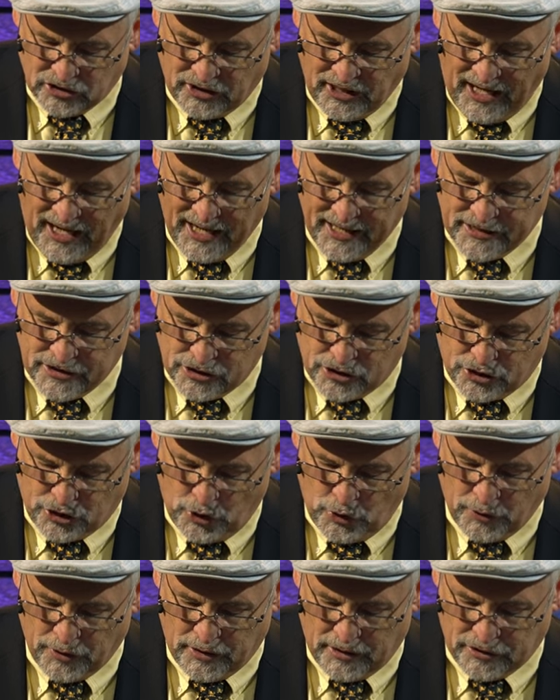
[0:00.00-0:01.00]
days,
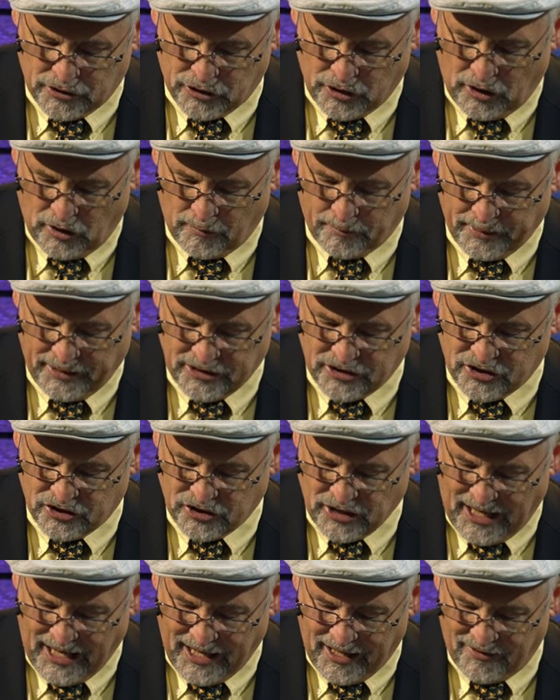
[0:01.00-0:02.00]
Judah shall be
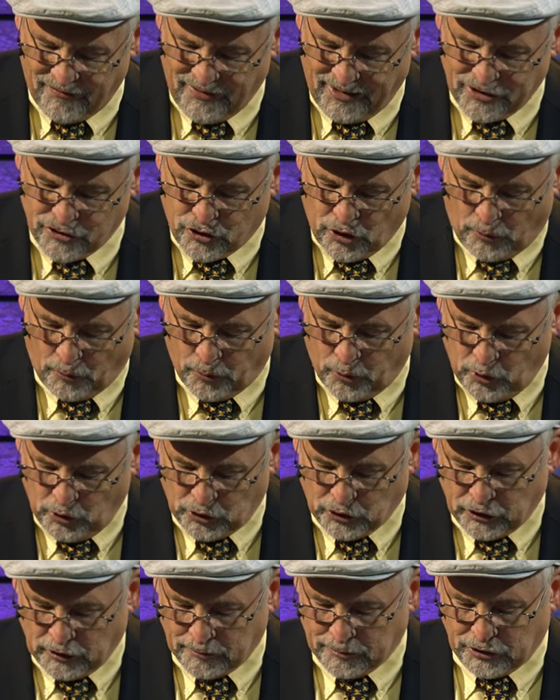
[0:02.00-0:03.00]
saved,
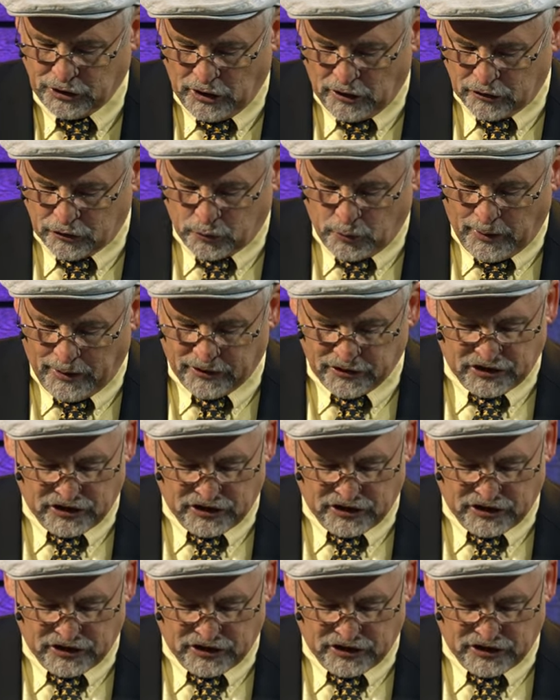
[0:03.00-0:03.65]
Jerusalem shall dwell